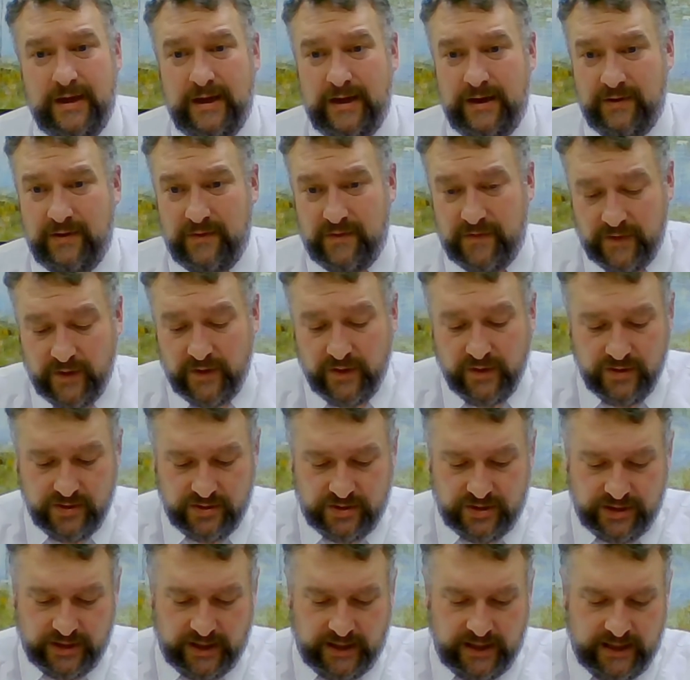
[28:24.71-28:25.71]
In 3
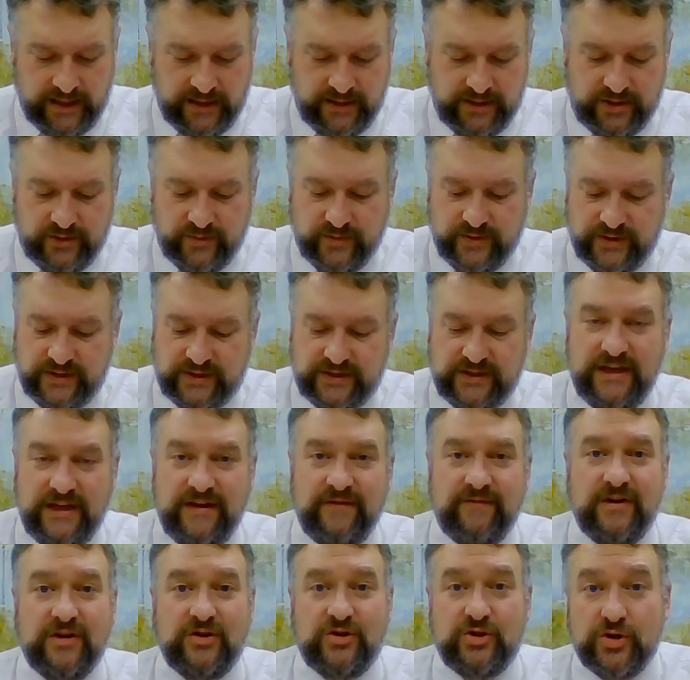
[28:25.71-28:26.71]
John, to
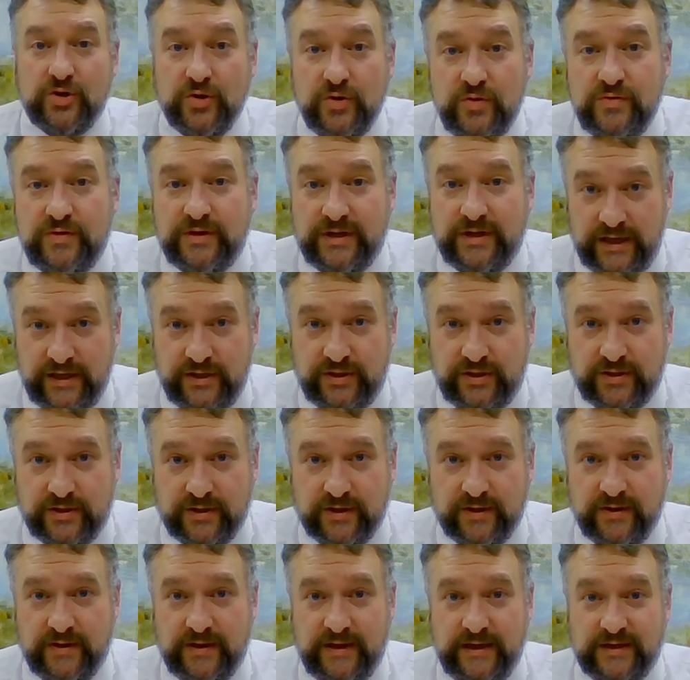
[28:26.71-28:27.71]
receive a true
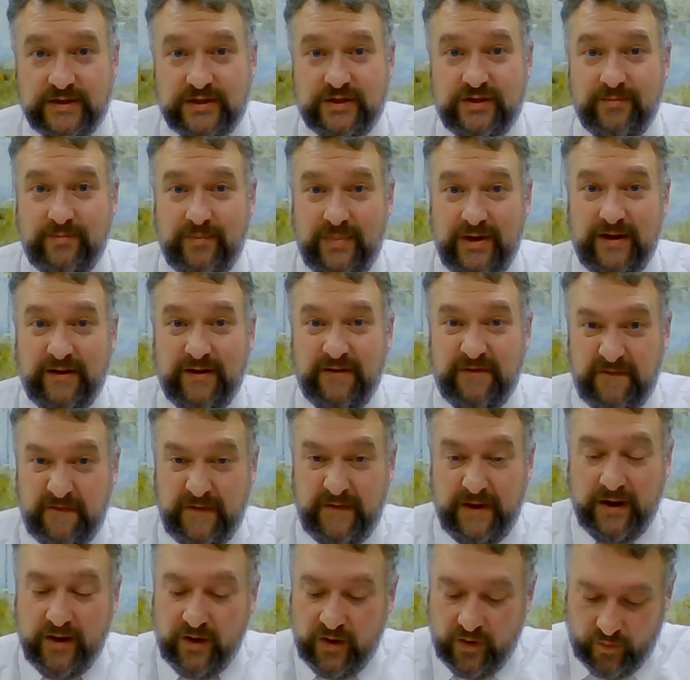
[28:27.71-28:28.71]
teacher is to be a
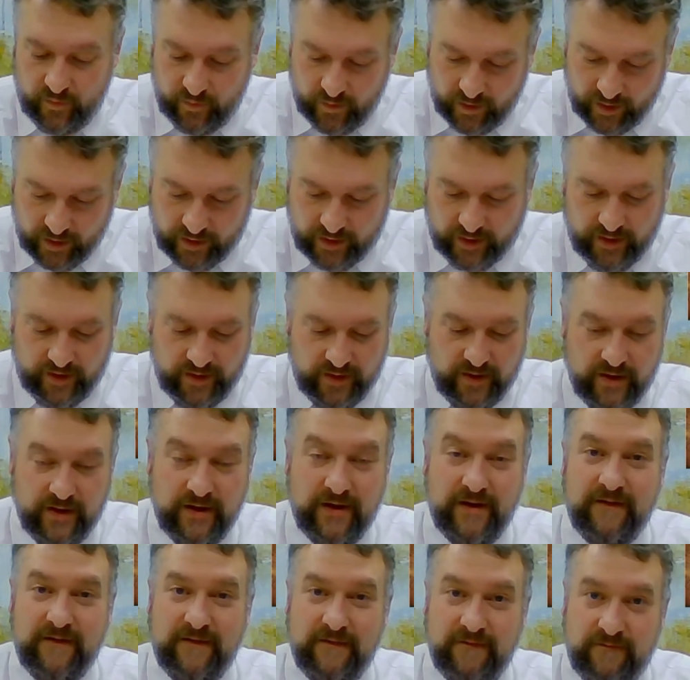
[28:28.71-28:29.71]
fellow worker
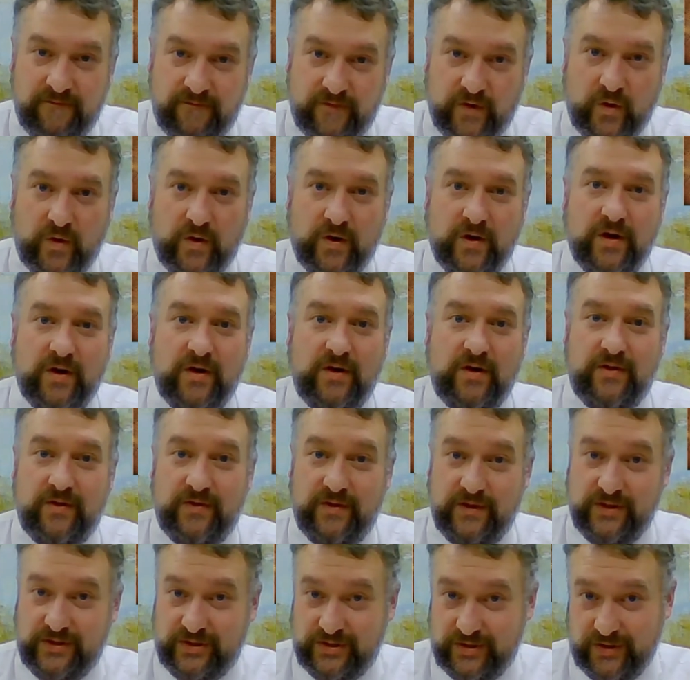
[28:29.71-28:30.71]
for
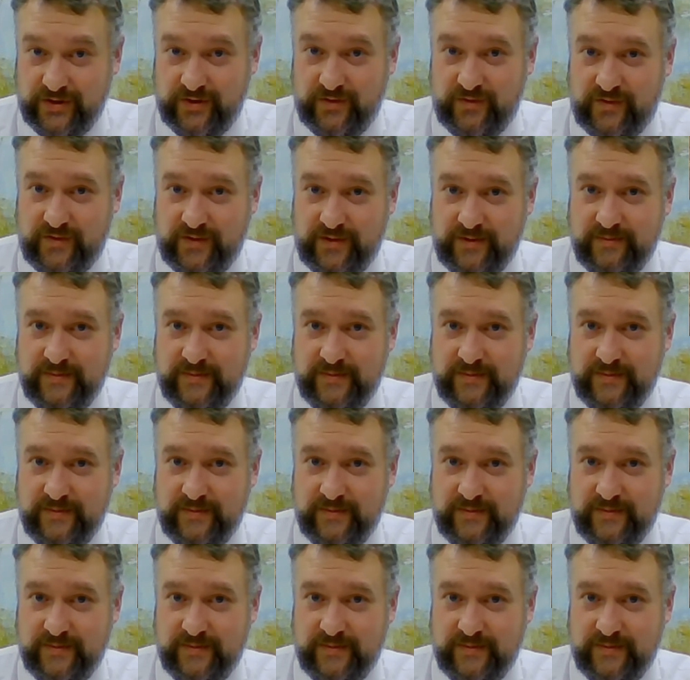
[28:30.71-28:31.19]
the truth.